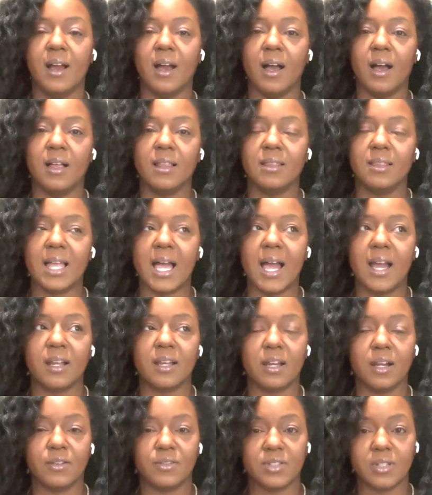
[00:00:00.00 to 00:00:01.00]
a
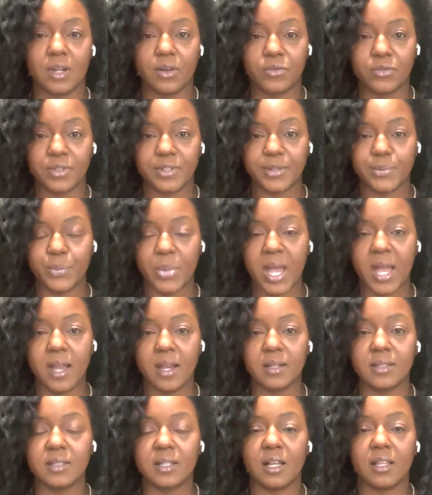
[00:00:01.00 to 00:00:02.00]
lack of
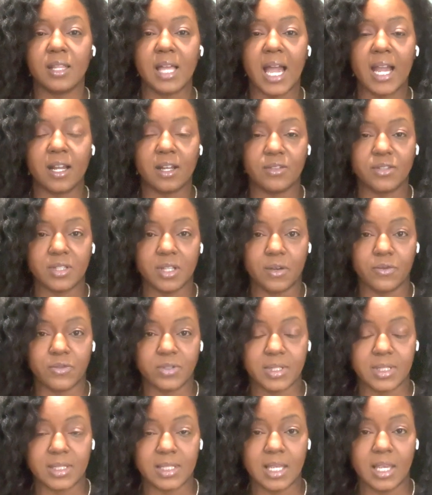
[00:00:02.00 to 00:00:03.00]
self-respect, a lack of
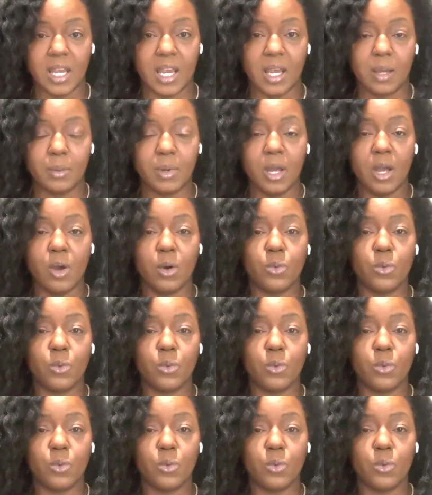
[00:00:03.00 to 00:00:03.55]
self-esteem,